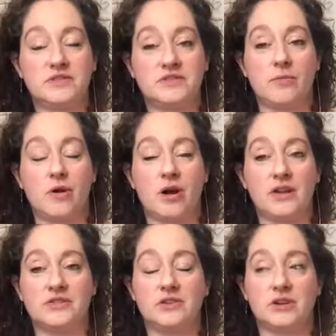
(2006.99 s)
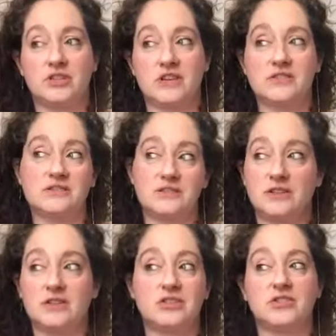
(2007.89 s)
Some artists
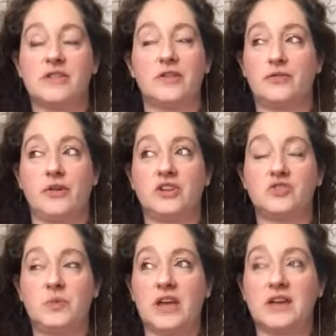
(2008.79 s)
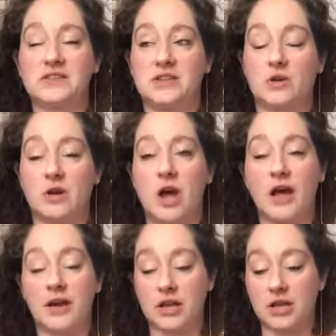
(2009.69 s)
they're just on the fringe because they're
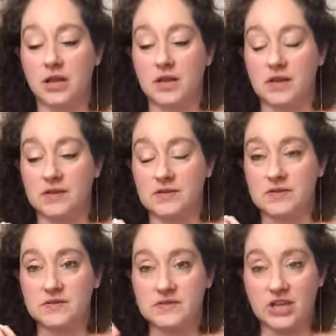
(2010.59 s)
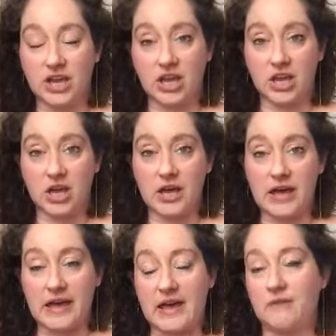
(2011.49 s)
not seeing
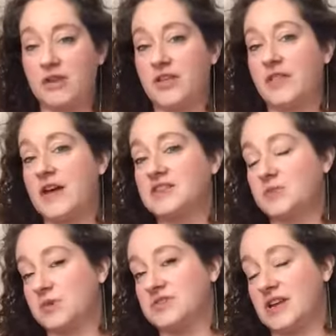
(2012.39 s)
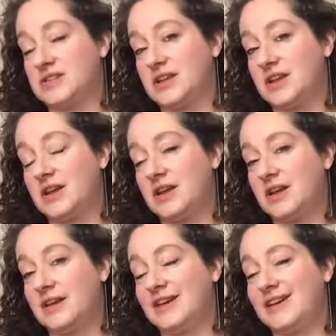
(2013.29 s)
everything that's presented
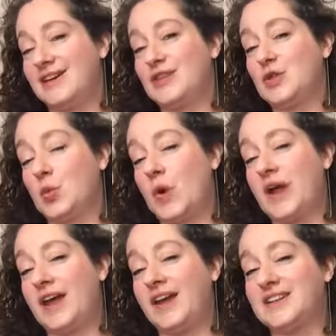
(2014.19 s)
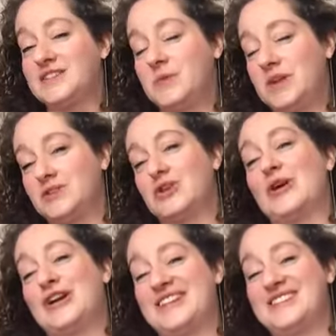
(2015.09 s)
in the way it's being
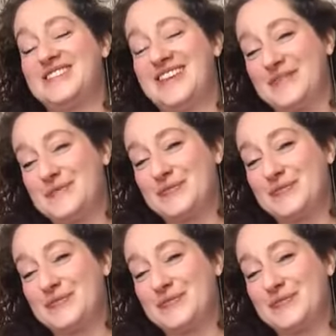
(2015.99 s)
targeted to them.